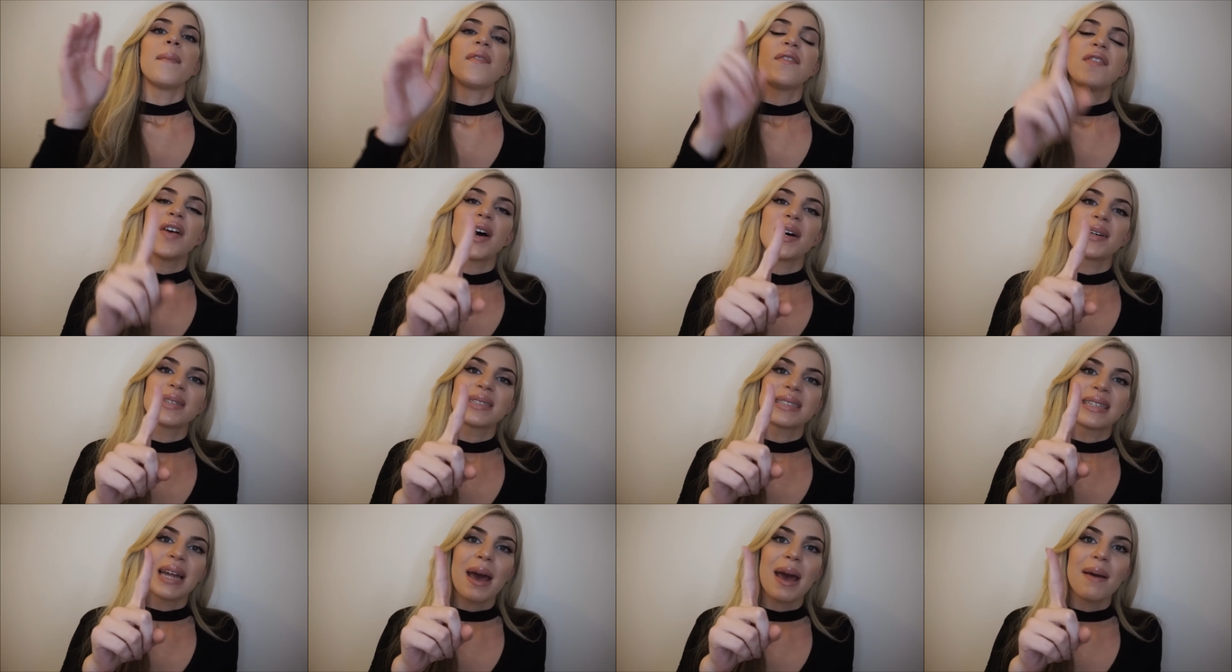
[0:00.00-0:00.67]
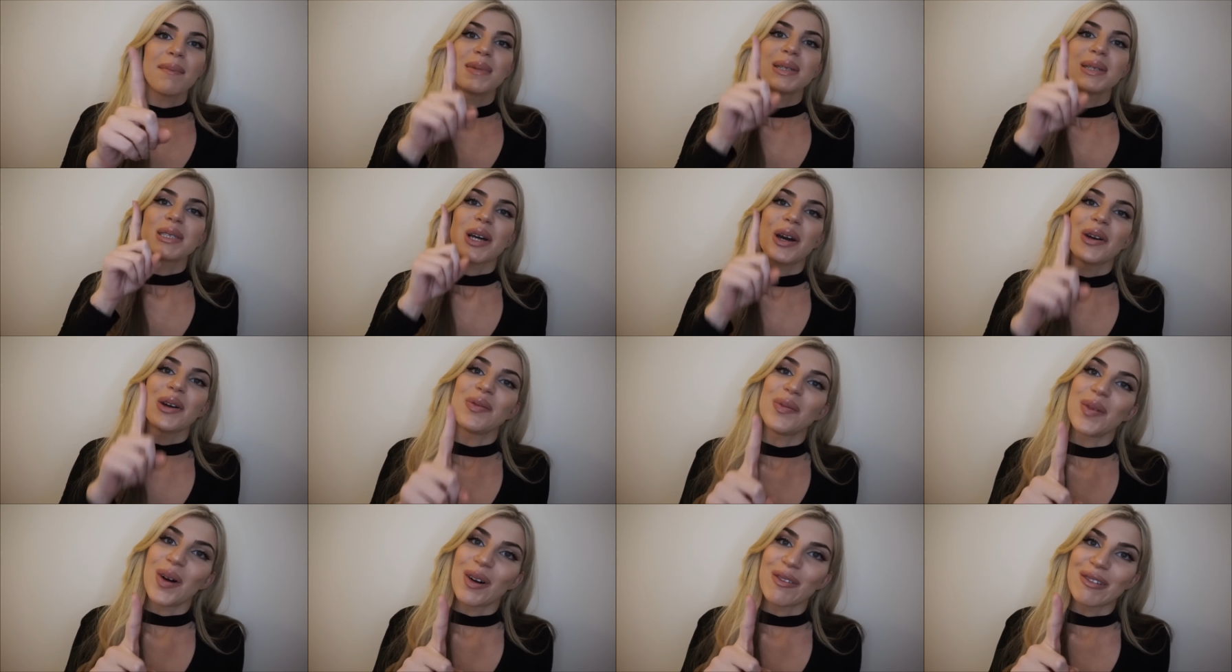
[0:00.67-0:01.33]
First step,
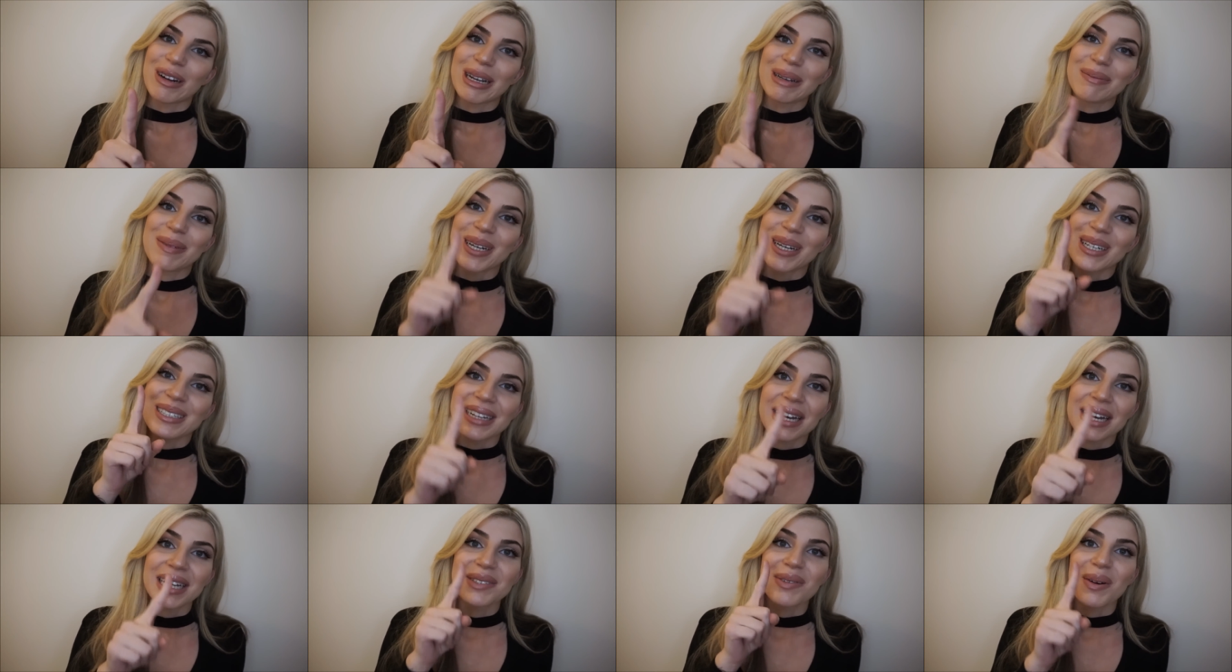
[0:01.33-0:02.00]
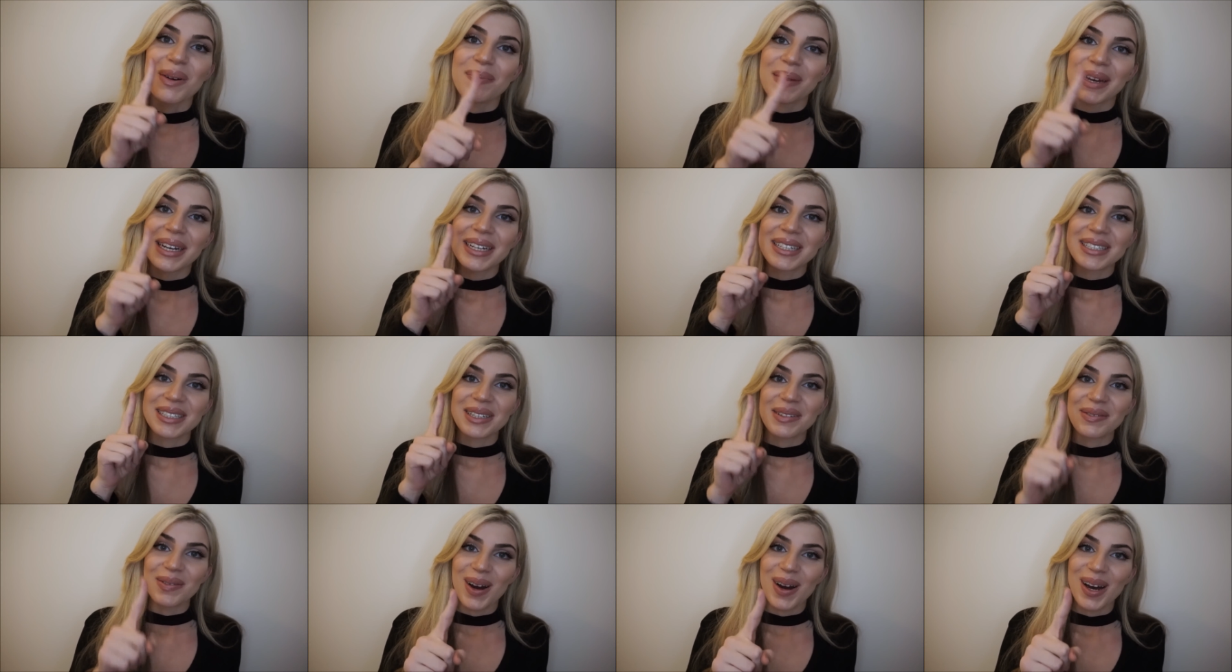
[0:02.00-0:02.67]
don't worry, because that's what
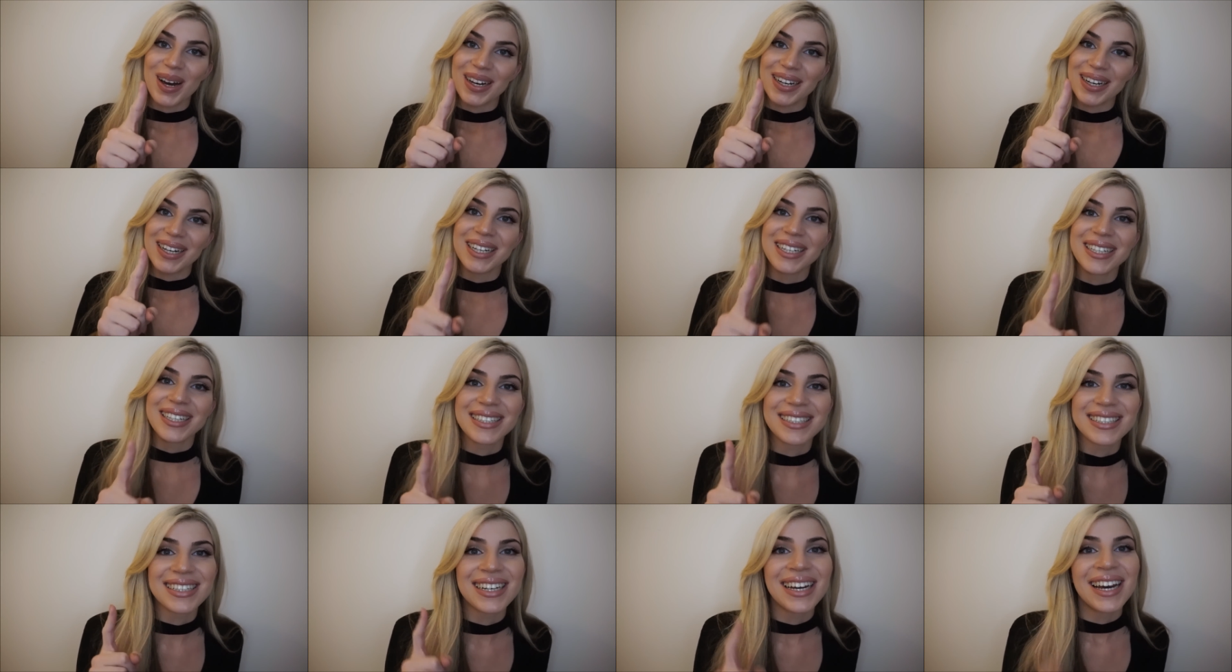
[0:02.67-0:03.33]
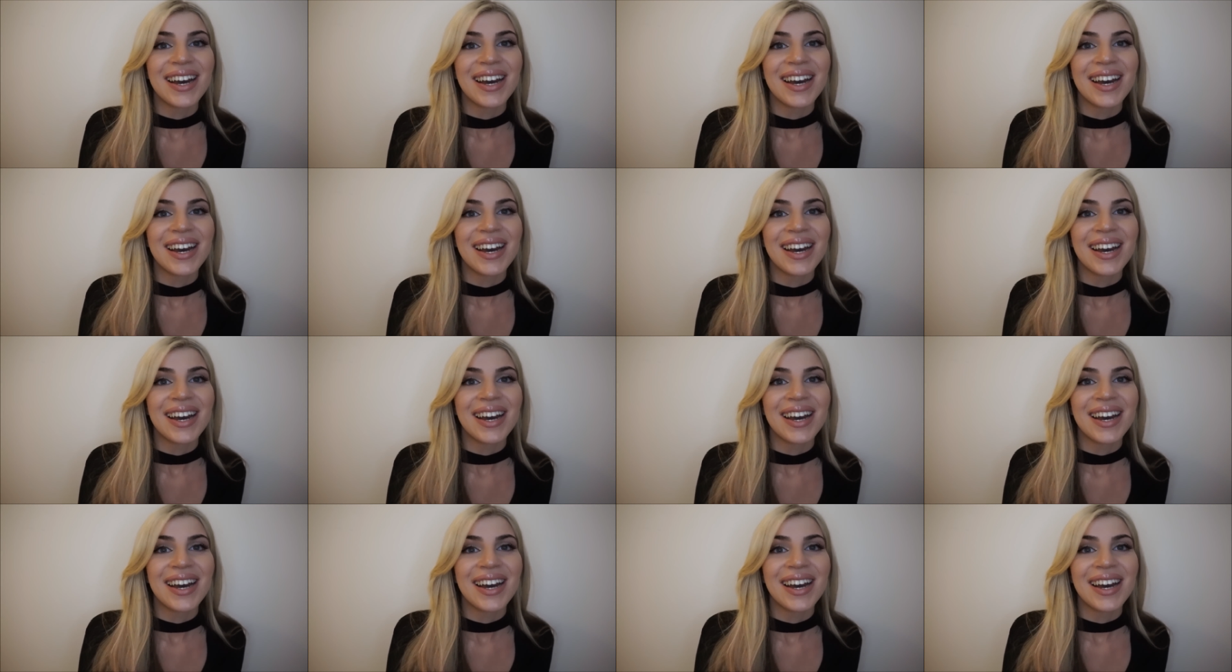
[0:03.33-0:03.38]
makes it worse.